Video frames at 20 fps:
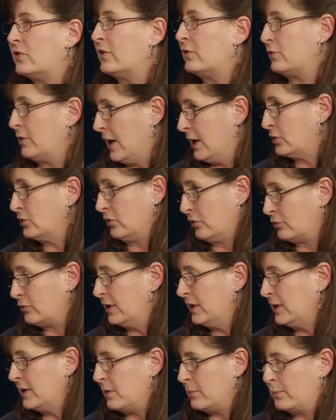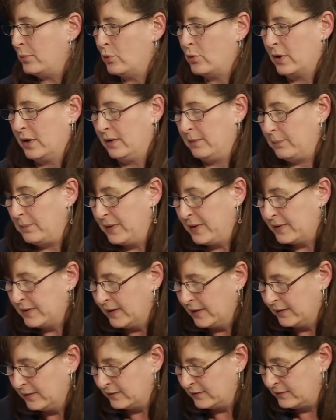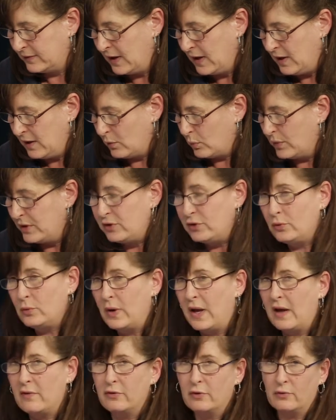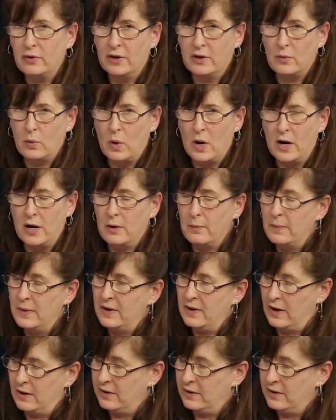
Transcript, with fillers: of the trash is really important because we do have a requirement.